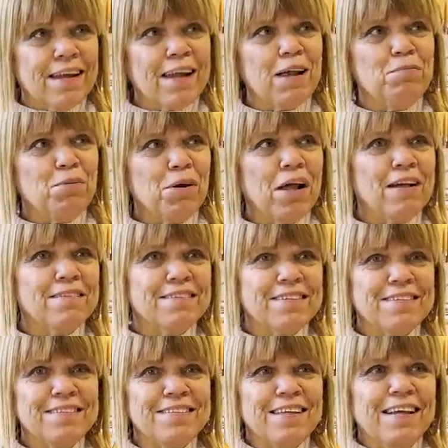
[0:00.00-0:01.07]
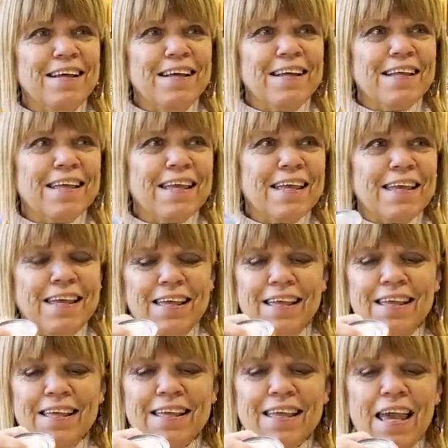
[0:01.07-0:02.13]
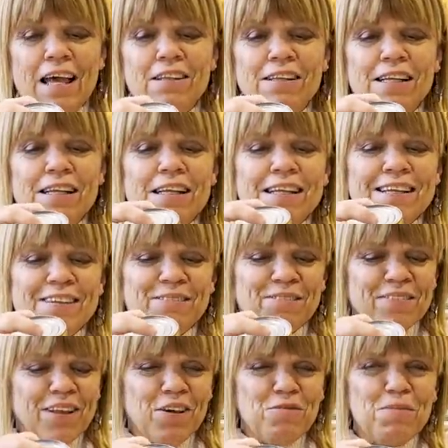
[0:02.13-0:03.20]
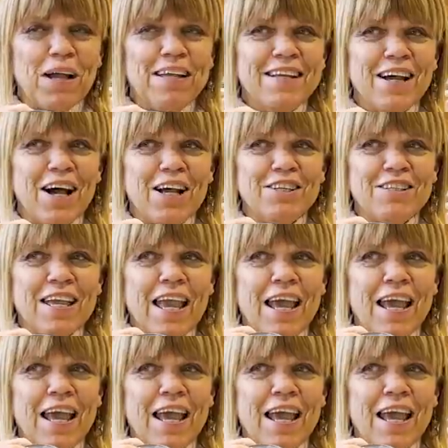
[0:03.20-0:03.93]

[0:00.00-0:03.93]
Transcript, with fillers: I pronounce this? Oh my gosh,